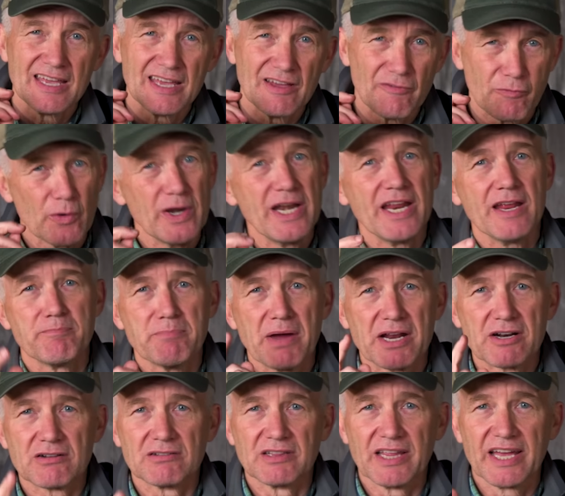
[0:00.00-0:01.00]
if we need
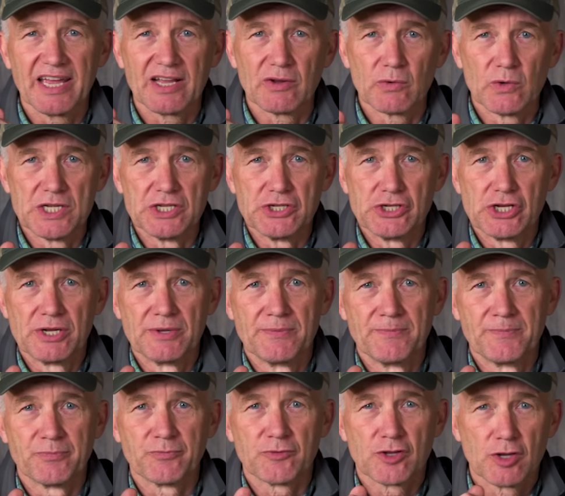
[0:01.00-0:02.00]
better language
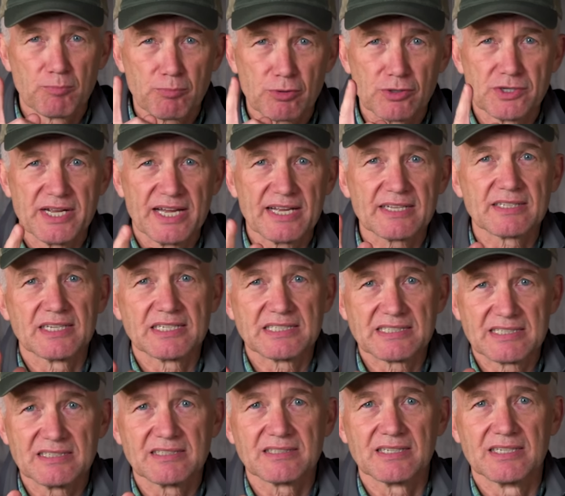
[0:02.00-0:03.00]
to protect
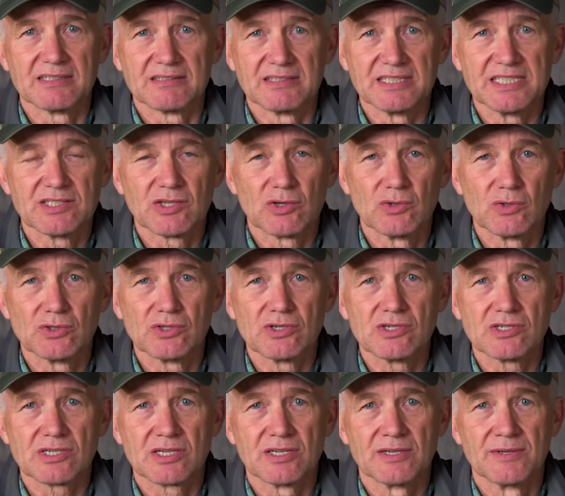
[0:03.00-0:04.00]
existing leaseholders,